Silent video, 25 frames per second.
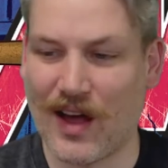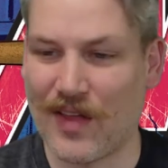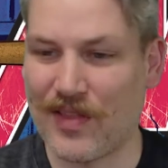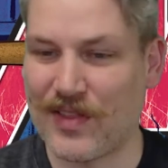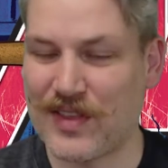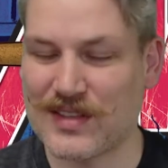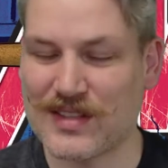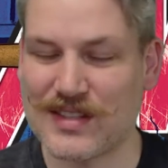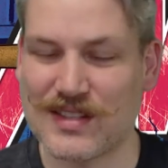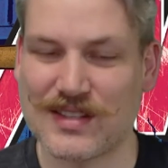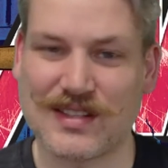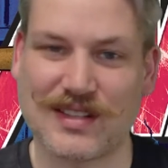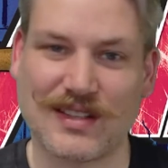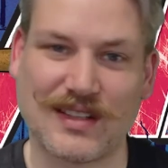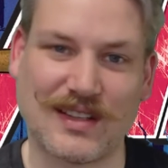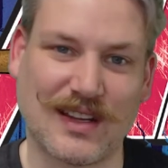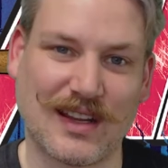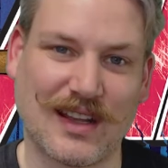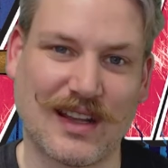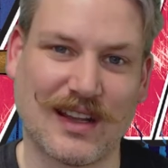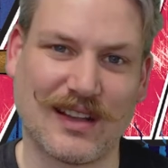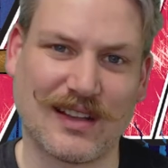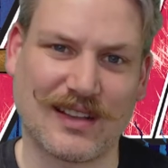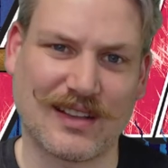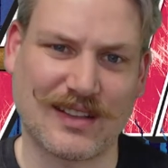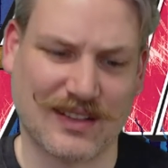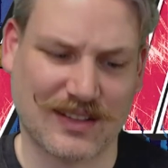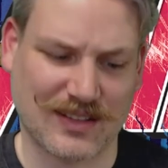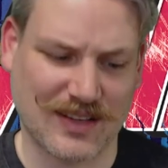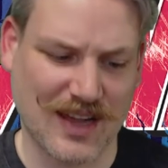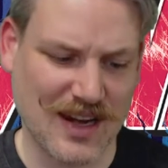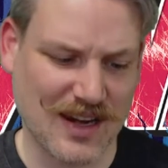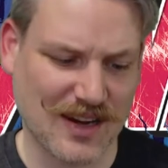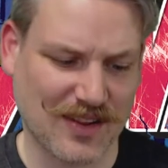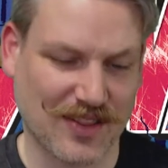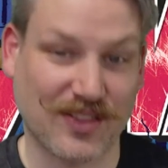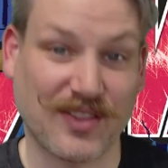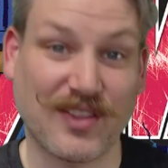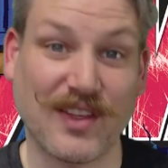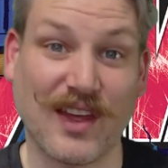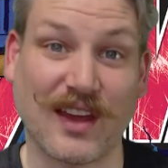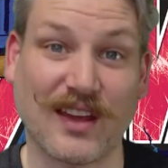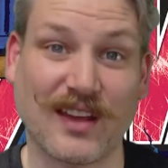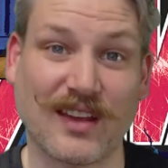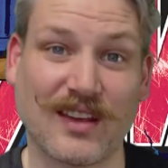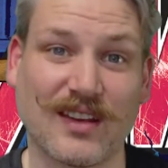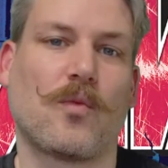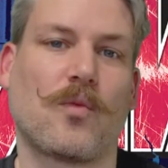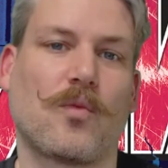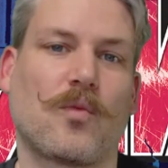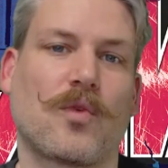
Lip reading: This is kind of thick.